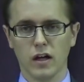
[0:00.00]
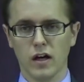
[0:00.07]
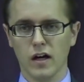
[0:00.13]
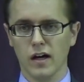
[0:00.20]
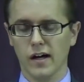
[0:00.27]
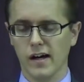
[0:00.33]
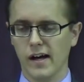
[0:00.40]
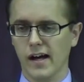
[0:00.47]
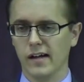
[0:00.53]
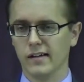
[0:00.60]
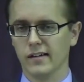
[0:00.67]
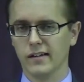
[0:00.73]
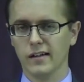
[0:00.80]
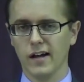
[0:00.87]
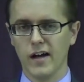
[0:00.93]
Uh,
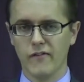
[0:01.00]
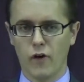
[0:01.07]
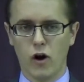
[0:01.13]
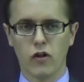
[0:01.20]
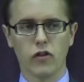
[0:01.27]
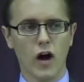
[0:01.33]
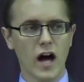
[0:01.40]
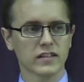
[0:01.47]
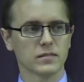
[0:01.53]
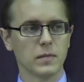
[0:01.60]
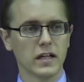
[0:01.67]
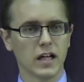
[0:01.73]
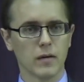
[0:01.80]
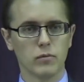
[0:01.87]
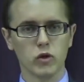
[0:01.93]
if our thoughts
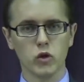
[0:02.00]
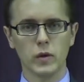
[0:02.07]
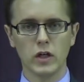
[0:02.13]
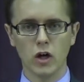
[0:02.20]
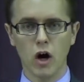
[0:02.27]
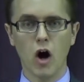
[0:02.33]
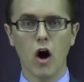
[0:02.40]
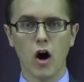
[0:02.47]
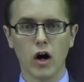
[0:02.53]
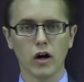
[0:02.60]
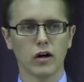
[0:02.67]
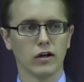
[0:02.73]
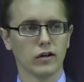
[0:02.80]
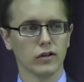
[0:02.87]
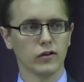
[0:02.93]
make up who we
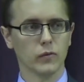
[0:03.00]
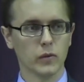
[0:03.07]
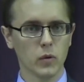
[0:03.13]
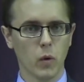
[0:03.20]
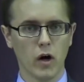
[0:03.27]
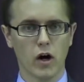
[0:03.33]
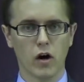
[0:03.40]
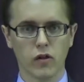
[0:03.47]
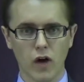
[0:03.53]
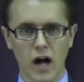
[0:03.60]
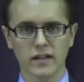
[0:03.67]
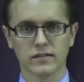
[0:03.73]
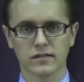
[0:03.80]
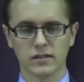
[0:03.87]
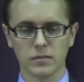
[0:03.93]
are, we want our
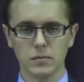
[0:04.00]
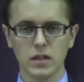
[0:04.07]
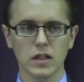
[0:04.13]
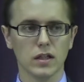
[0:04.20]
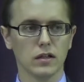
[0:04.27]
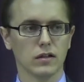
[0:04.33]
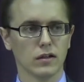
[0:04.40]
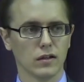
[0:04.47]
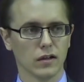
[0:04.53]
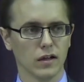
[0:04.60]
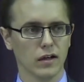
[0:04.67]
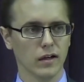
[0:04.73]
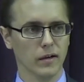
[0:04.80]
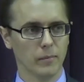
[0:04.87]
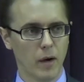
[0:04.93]
thoughts to be
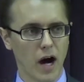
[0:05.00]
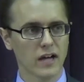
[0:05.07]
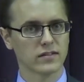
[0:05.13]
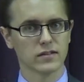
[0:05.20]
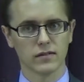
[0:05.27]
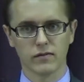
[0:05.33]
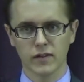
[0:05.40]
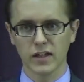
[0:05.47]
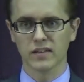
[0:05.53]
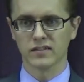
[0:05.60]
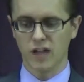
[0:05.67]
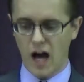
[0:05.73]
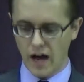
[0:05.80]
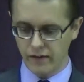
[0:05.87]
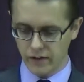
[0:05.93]
uh, positive things,
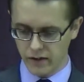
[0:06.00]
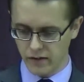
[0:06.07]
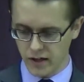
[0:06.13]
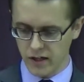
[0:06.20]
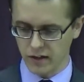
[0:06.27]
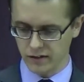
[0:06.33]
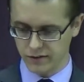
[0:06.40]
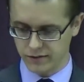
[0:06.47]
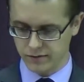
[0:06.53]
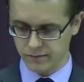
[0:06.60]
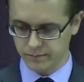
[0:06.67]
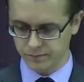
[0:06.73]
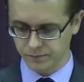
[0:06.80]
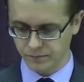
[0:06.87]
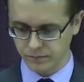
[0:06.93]
godly things.
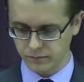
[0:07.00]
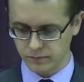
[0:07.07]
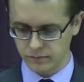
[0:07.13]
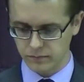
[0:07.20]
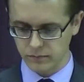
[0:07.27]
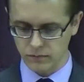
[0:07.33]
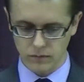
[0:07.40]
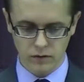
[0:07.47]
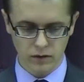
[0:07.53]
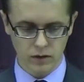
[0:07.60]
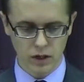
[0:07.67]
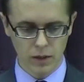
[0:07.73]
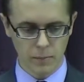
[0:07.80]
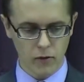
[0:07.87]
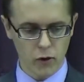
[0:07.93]

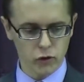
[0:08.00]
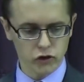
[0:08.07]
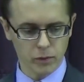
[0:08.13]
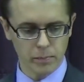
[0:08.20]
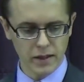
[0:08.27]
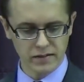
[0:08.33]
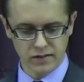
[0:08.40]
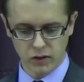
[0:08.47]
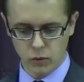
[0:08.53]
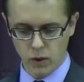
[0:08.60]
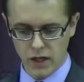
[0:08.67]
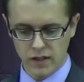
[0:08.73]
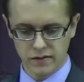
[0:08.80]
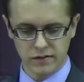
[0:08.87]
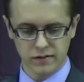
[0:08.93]
But those are basic
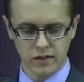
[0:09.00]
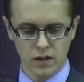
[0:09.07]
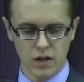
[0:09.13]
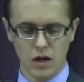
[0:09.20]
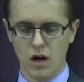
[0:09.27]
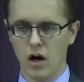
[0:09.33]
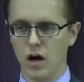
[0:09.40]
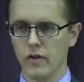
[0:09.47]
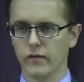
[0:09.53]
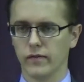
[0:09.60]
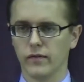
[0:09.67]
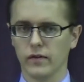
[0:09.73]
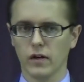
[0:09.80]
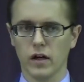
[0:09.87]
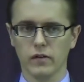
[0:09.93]
ways of,
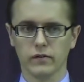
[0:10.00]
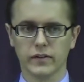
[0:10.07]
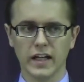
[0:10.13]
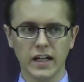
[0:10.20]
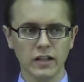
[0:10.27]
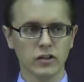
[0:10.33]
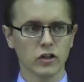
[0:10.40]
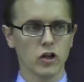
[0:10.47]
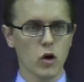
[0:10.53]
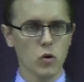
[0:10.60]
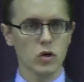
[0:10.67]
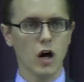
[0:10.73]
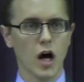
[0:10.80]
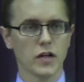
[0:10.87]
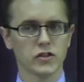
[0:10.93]
of getting to
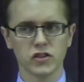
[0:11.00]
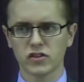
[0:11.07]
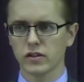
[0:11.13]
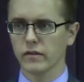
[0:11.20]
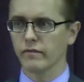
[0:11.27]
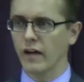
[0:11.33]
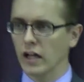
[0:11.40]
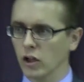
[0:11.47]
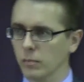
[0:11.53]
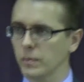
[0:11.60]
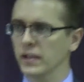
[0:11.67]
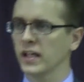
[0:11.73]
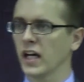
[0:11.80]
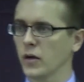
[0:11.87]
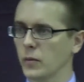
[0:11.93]
know God, just
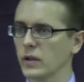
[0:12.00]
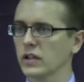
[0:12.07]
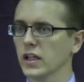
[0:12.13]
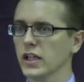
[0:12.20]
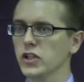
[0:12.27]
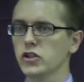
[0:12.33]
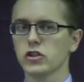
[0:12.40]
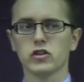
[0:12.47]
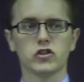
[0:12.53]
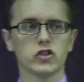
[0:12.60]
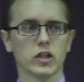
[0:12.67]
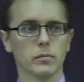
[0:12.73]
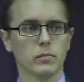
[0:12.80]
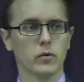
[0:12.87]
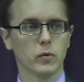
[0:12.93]
developing a
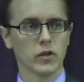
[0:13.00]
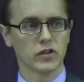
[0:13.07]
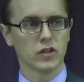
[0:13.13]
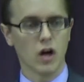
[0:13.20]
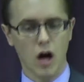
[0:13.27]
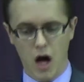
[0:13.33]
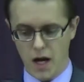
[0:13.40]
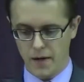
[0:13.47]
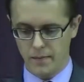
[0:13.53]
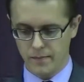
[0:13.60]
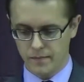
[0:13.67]
relationship with God.